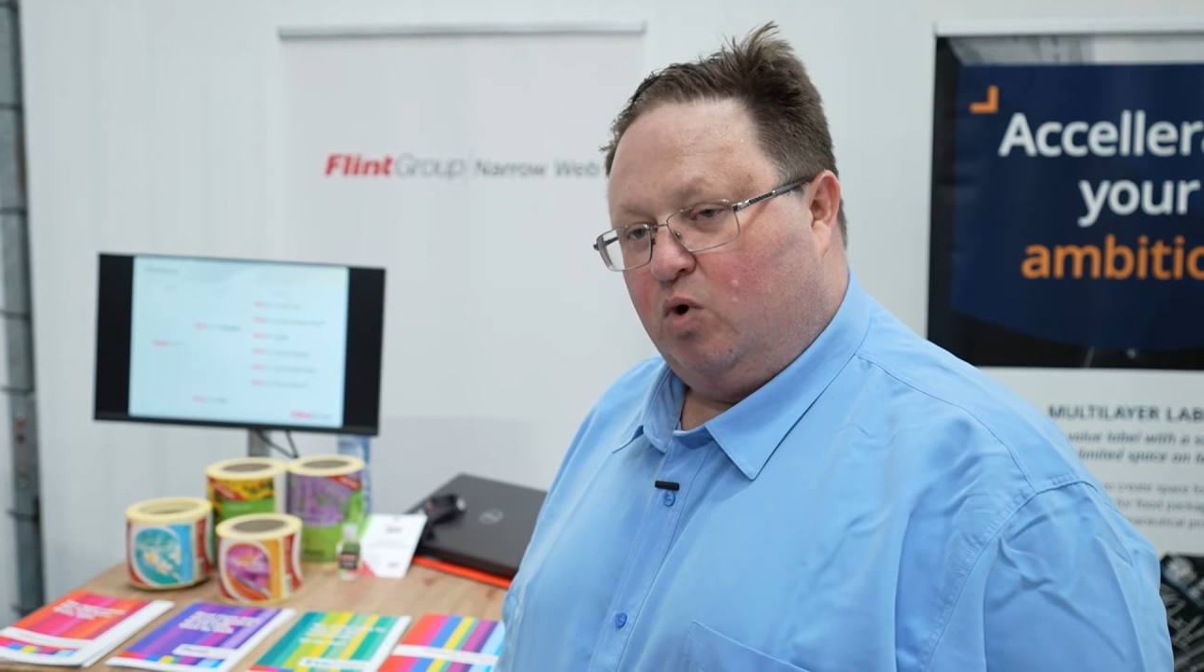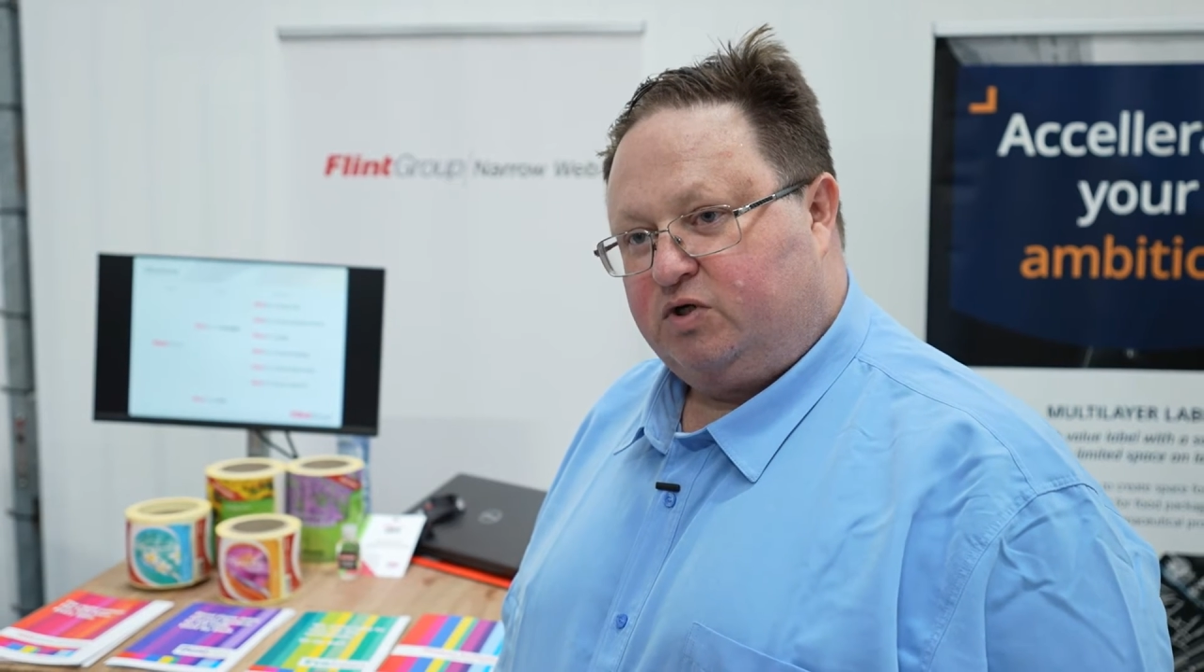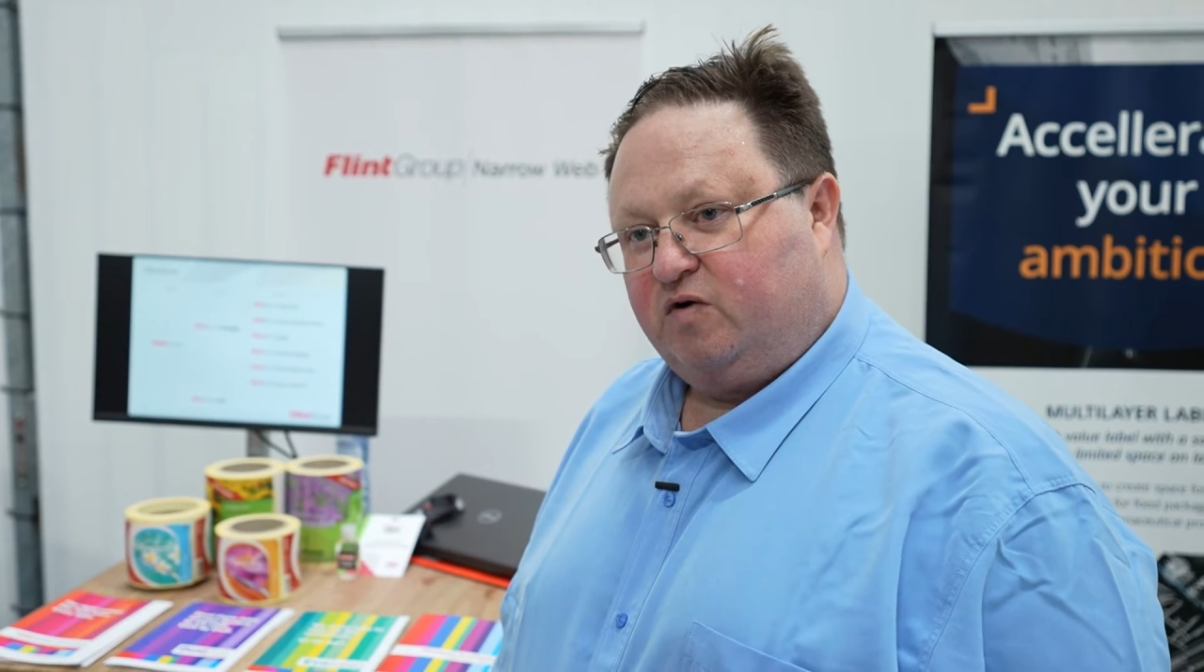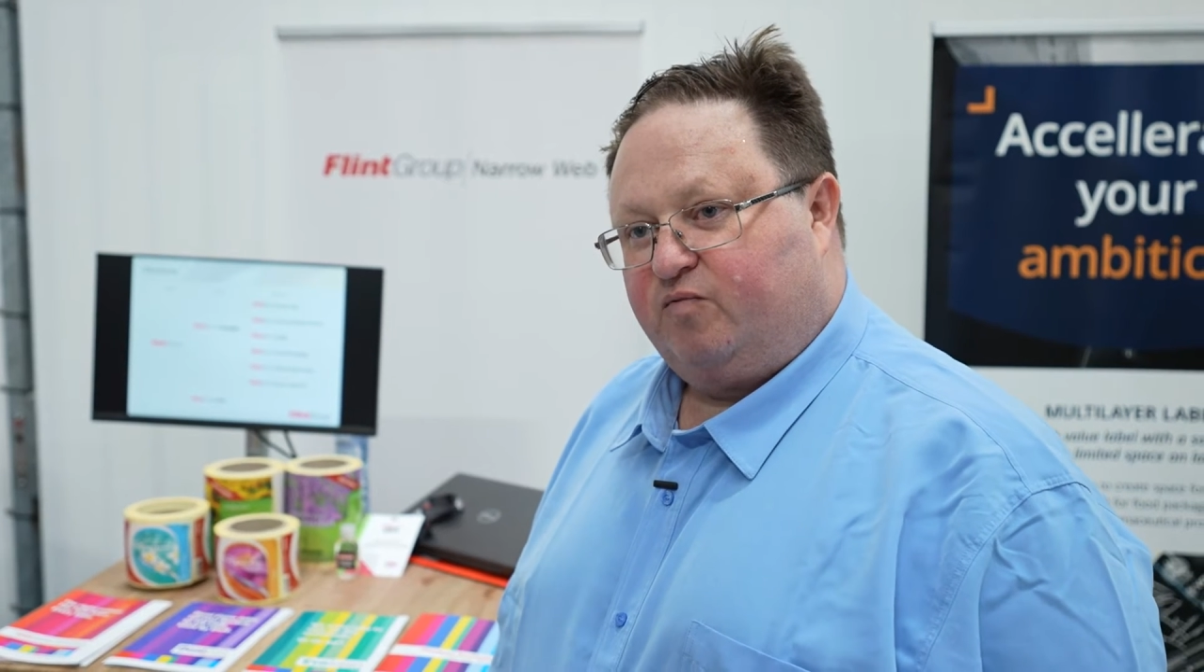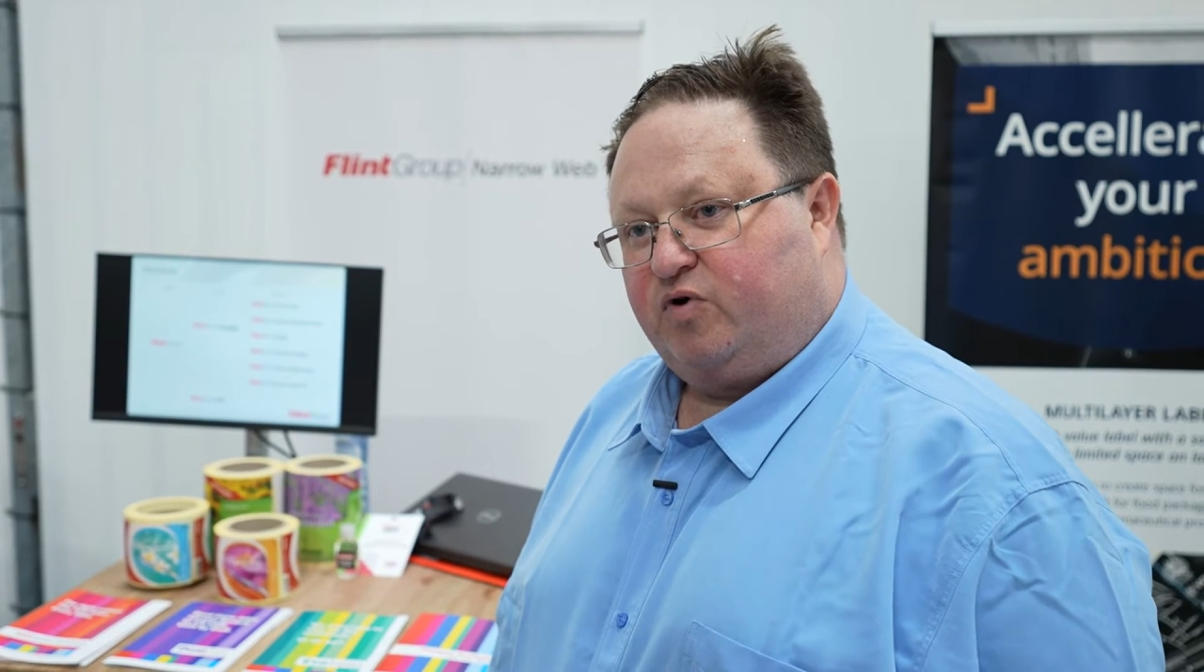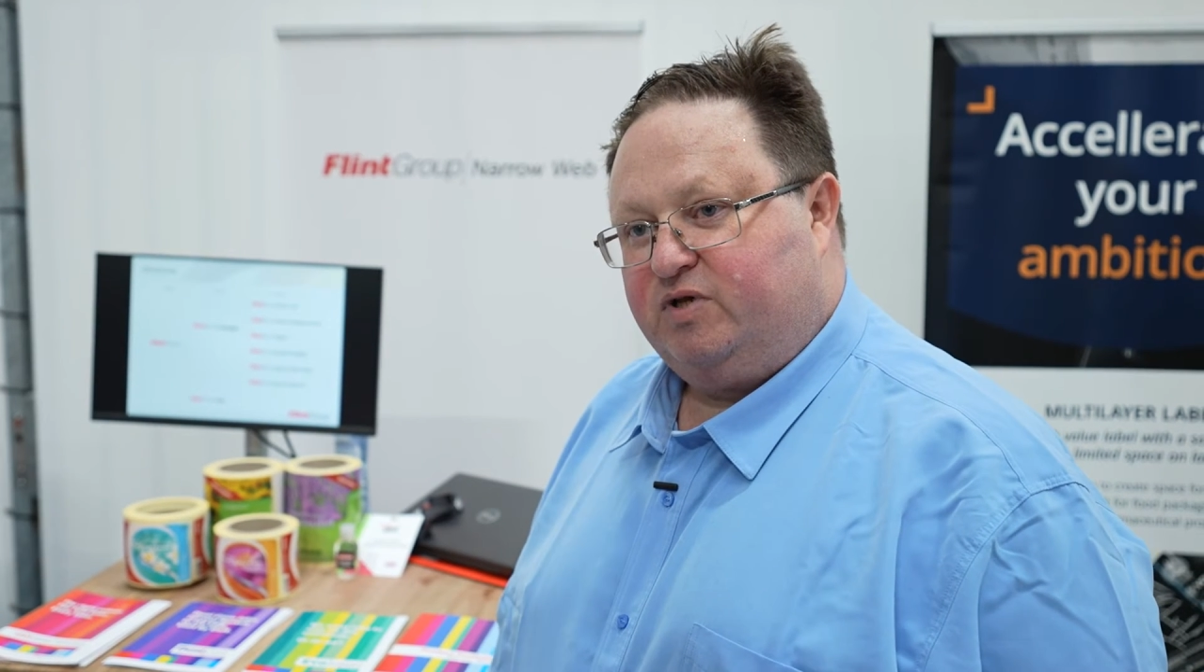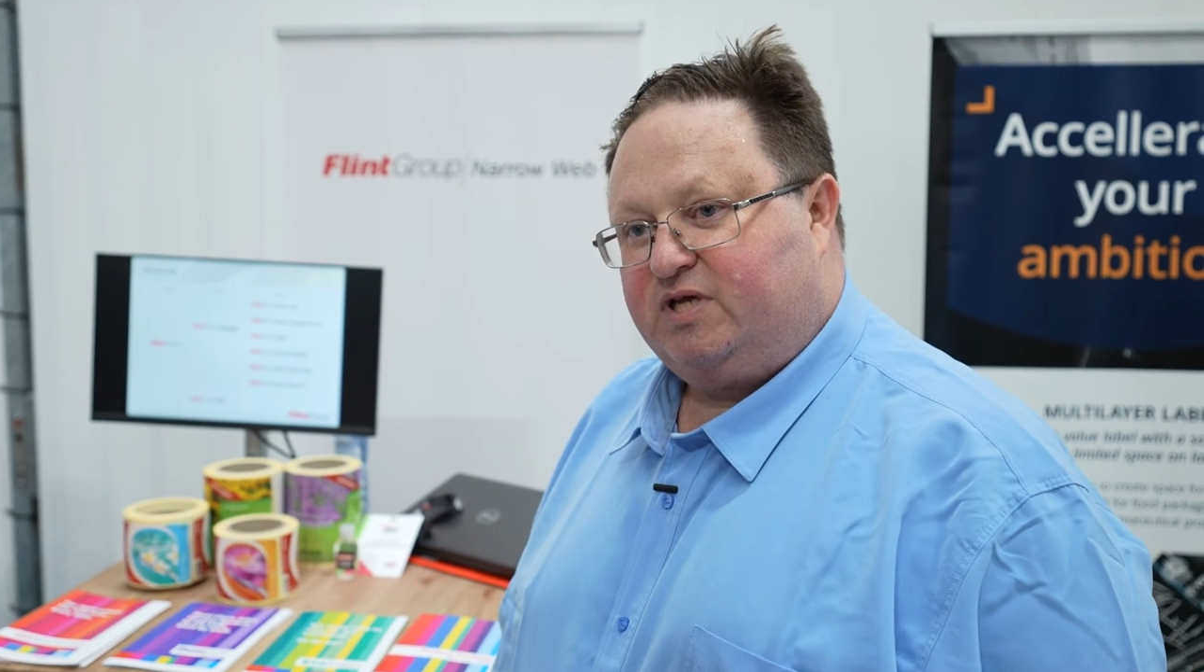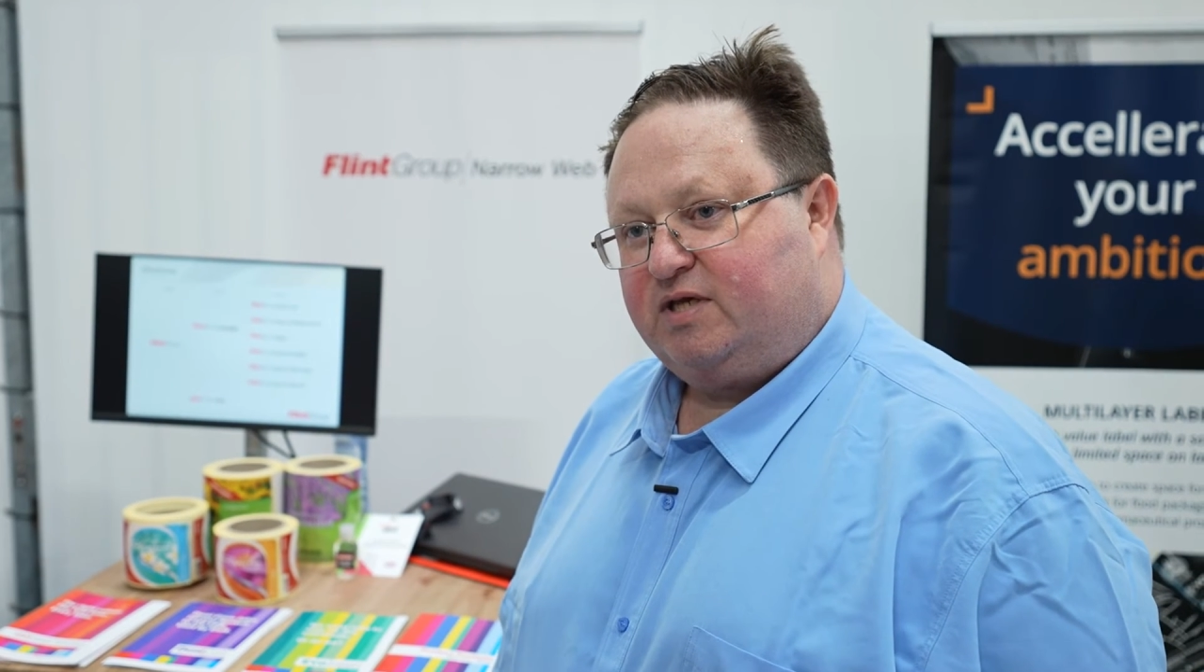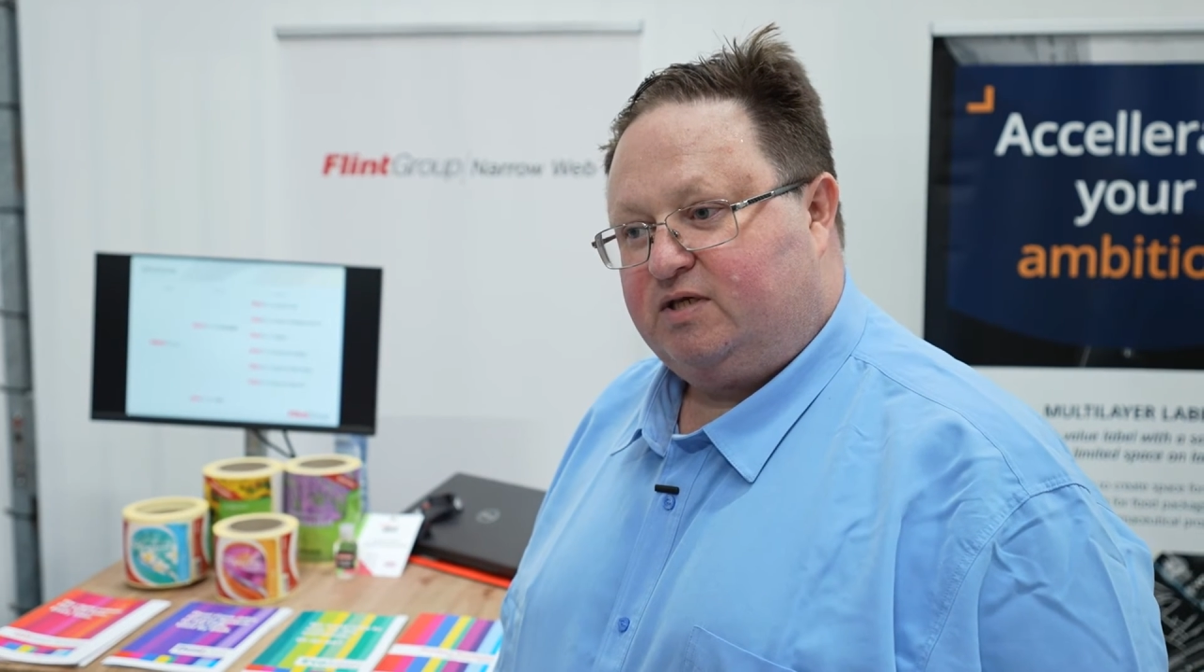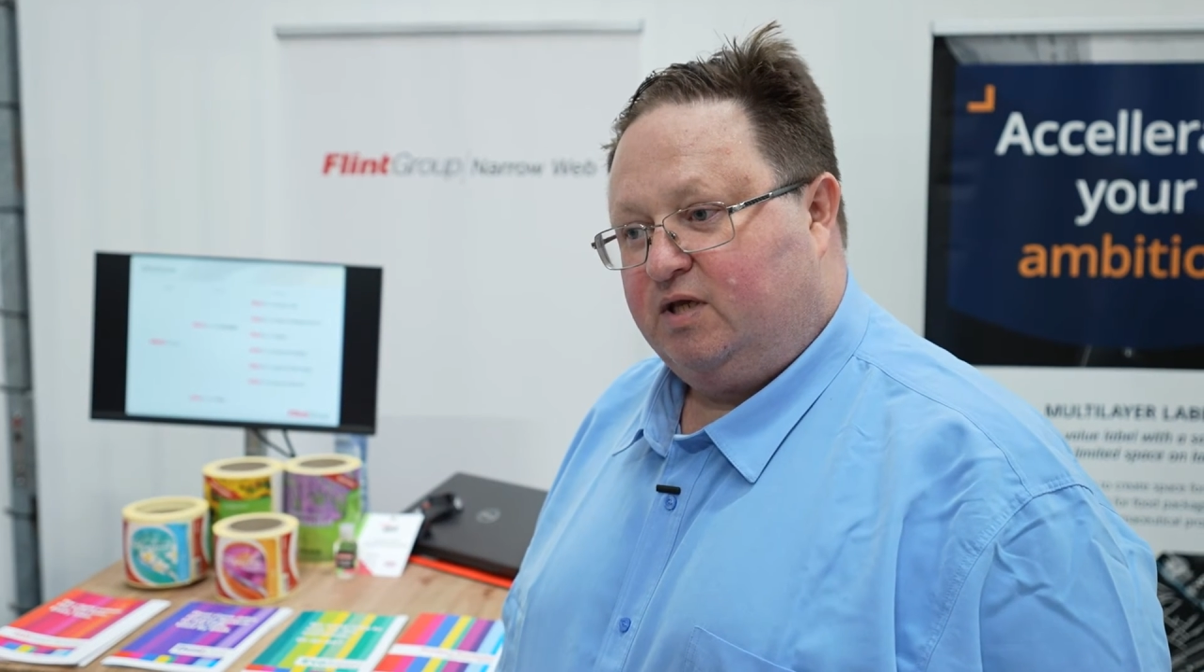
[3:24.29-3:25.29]
wash-off
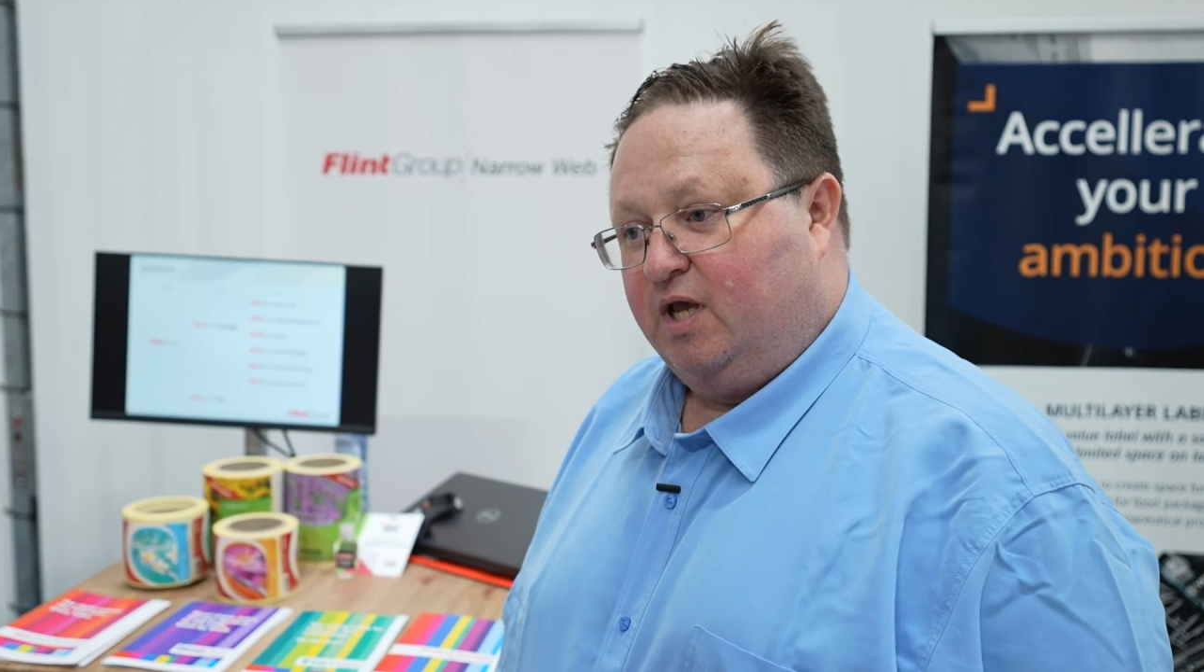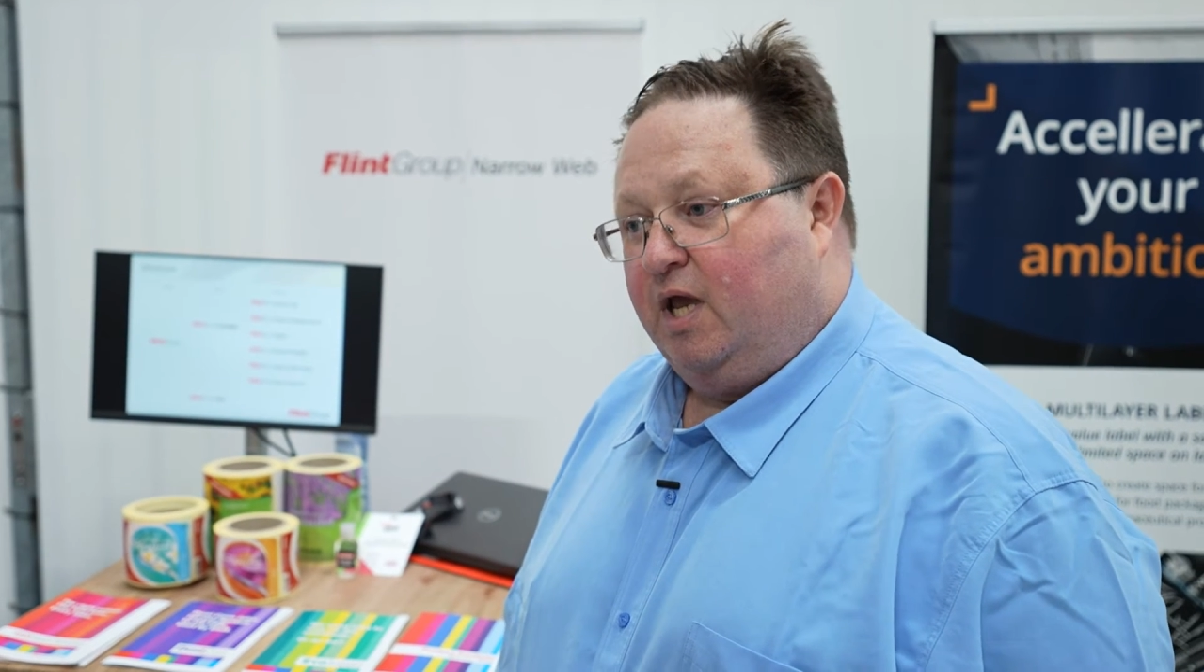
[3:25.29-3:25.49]
process.